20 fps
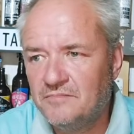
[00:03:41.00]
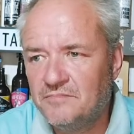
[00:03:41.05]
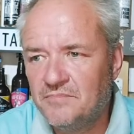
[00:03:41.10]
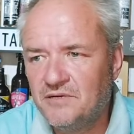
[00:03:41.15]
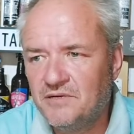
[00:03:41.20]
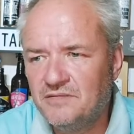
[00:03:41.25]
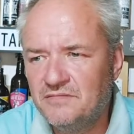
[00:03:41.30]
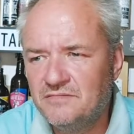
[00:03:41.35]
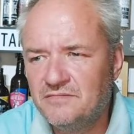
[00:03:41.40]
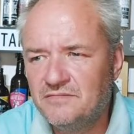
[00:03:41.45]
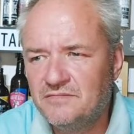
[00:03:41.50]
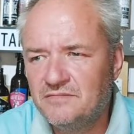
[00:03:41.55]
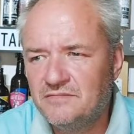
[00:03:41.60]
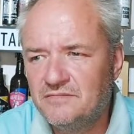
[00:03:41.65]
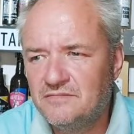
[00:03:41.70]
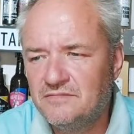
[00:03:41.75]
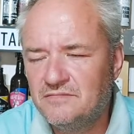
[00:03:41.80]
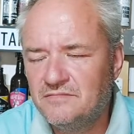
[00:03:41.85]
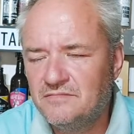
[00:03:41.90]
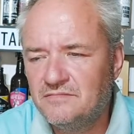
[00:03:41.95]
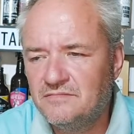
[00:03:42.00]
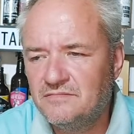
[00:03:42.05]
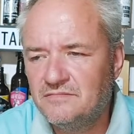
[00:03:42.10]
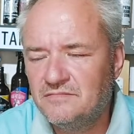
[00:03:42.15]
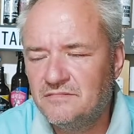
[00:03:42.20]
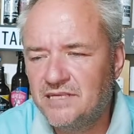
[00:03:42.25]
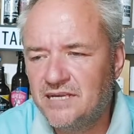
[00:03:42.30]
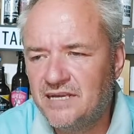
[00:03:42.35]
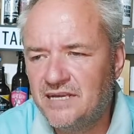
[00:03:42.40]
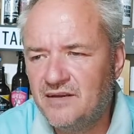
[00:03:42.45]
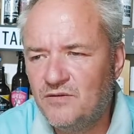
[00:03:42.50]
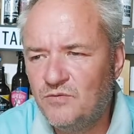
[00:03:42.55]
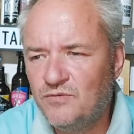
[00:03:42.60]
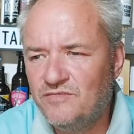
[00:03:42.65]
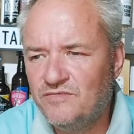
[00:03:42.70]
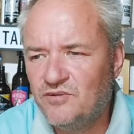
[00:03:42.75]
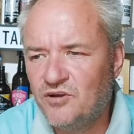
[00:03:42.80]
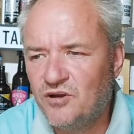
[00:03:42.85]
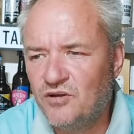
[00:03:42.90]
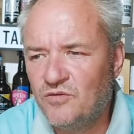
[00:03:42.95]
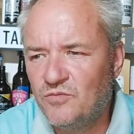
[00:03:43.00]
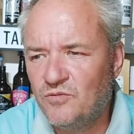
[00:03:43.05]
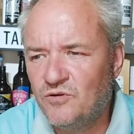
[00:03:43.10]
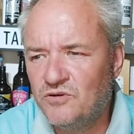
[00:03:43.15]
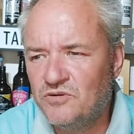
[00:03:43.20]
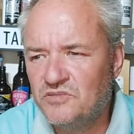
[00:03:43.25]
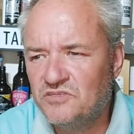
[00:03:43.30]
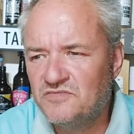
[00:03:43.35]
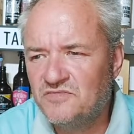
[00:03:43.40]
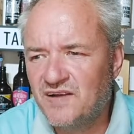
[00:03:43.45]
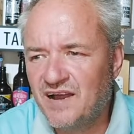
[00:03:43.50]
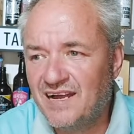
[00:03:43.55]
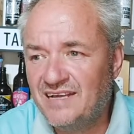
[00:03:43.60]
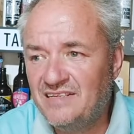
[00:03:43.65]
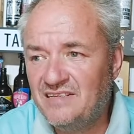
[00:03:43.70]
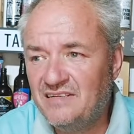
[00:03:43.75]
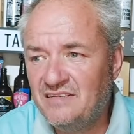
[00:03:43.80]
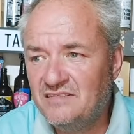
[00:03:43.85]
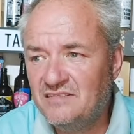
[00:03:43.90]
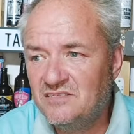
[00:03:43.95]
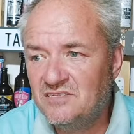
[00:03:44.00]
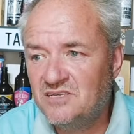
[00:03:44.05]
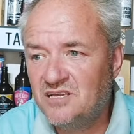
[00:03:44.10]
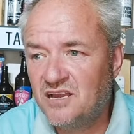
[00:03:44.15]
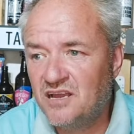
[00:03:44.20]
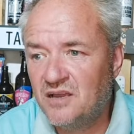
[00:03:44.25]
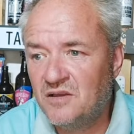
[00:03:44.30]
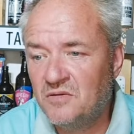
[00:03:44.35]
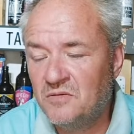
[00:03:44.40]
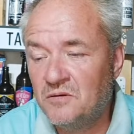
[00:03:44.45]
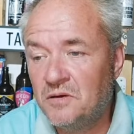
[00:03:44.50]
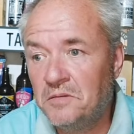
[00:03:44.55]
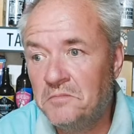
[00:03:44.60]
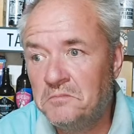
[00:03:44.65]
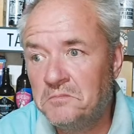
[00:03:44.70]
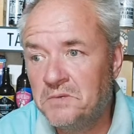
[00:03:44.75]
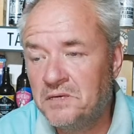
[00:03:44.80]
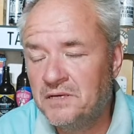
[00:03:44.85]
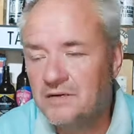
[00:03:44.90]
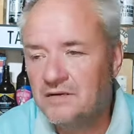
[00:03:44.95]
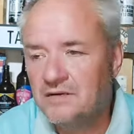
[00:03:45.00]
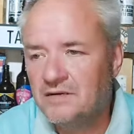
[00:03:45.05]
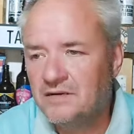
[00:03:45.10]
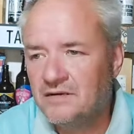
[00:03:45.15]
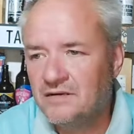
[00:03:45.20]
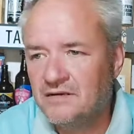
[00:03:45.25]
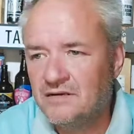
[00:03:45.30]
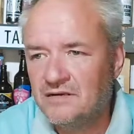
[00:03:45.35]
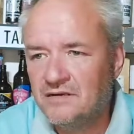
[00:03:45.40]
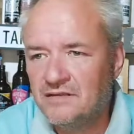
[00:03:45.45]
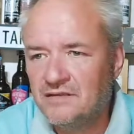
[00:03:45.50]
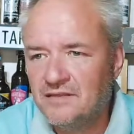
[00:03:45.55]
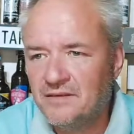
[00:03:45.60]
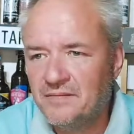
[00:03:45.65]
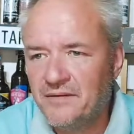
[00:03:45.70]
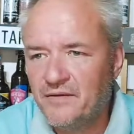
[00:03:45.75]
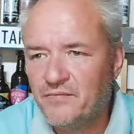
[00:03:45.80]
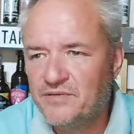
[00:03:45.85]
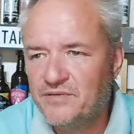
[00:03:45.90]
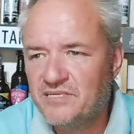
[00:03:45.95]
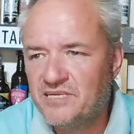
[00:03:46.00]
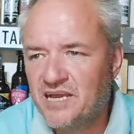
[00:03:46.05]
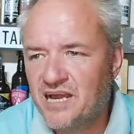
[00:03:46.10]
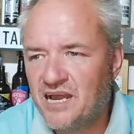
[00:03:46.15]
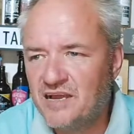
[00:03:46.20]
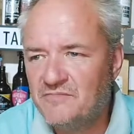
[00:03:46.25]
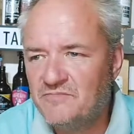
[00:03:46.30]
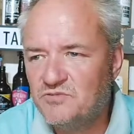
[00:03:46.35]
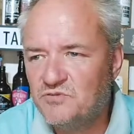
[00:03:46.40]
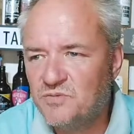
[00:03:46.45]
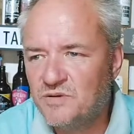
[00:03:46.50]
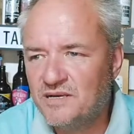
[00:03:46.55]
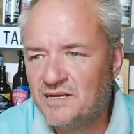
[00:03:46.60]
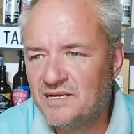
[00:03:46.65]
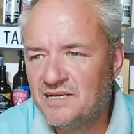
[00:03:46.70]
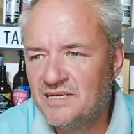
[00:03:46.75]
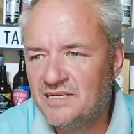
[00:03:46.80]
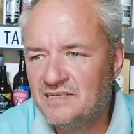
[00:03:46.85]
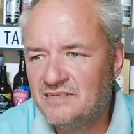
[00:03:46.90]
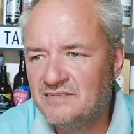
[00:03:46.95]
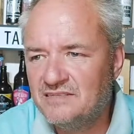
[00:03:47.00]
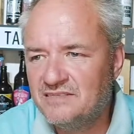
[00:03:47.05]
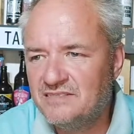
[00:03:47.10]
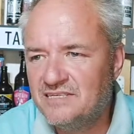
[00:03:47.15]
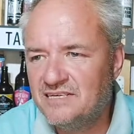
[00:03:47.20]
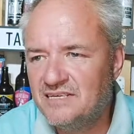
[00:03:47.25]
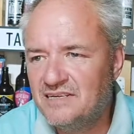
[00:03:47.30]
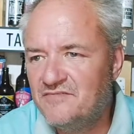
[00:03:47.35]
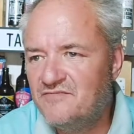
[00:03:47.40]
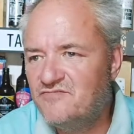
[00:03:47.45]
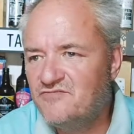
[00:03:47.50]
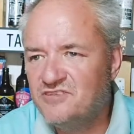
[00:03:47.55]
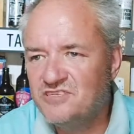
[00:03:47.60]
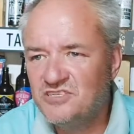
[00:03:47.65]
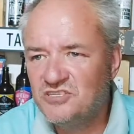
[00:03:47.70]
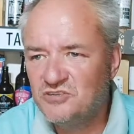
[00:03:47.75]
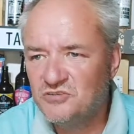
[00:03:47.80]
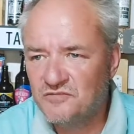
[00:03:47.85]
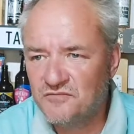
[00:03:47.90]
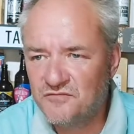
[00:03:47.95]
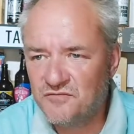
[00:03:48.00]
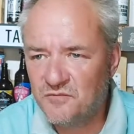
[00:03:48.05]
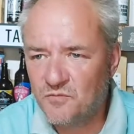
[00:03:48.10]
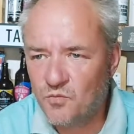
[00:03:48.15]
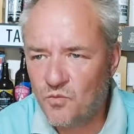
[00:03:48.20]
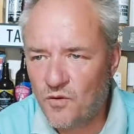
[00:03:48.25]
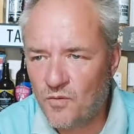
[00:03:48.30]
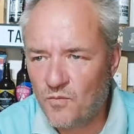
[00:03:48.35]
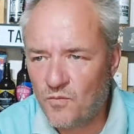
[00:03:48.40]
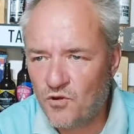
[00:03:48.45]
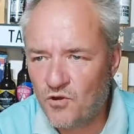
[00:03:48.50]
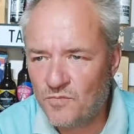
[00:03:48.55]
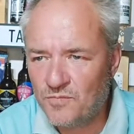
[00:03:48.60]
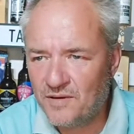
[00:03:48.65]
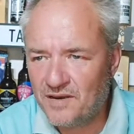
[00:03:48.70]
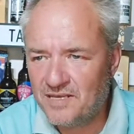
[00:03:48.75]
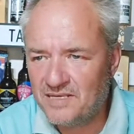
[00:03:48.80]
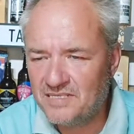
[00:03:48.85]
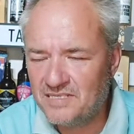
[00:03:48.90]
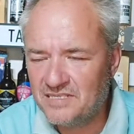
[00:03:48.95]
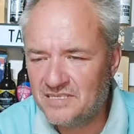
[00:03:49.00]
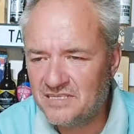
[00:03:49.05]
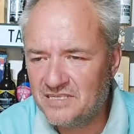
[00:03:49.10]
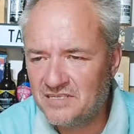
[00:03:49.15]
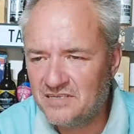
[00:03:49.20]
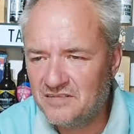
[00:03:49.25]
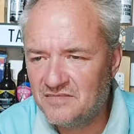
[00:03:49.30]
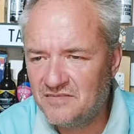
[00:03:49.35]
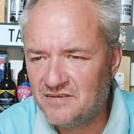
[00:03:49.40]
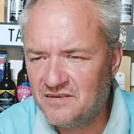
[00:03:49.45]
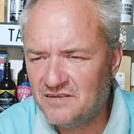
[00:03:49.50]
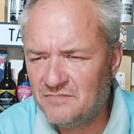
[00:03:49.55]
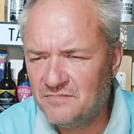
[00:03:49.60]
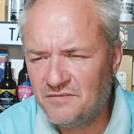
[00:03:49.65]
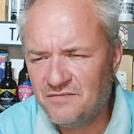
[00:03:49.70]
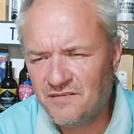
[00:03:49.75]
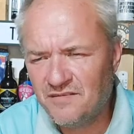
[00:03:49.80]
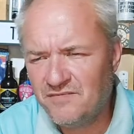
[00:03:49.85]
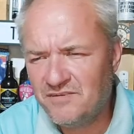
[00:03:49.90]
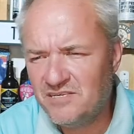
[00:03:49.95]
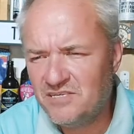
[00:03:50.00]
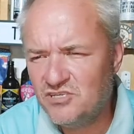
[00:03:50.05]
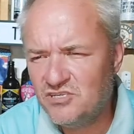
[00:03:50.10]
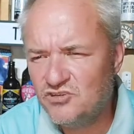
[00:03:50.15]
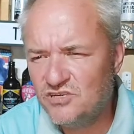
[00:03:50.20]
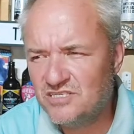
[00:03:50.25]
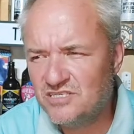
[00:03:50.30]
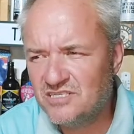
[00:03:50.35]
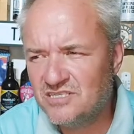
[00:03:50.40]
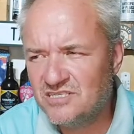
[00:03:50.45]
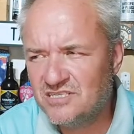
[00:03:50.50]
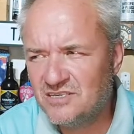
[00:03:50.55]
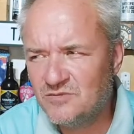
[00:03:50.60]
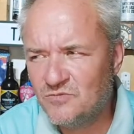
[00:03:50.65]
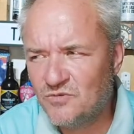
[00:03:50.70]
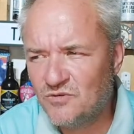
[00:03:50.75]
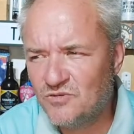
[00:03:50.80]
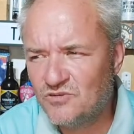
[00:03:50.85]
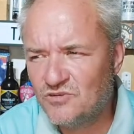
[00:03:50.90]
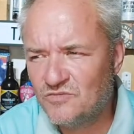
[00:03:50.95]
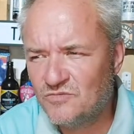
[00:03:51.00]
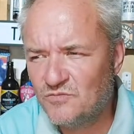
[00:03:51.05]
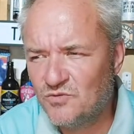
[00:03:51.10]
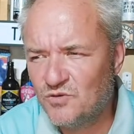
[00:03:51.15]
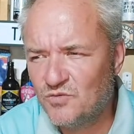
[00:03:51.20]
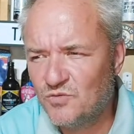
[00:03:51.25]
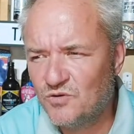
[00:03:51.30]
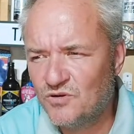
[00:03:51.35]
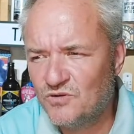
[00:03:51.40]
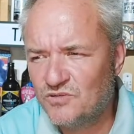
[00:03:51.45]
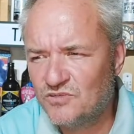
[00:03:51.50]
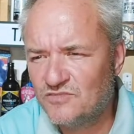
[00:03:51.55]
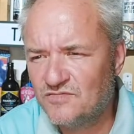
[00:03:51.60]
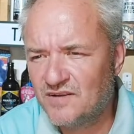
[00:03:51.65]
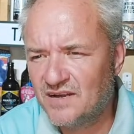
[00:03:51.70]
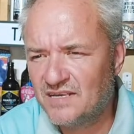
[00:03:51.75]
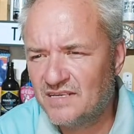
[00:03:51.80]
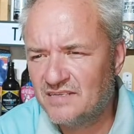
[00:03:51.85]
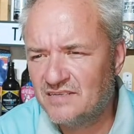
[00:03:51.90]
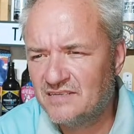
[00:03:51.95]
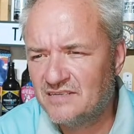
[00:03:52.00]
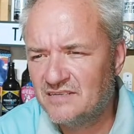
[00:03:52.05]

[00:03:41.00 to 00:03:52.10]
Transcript: But now we've got a works van, so there may be times we're delivering stuff from one workplace to the other. It'll be interesting to see what goes on with the works van,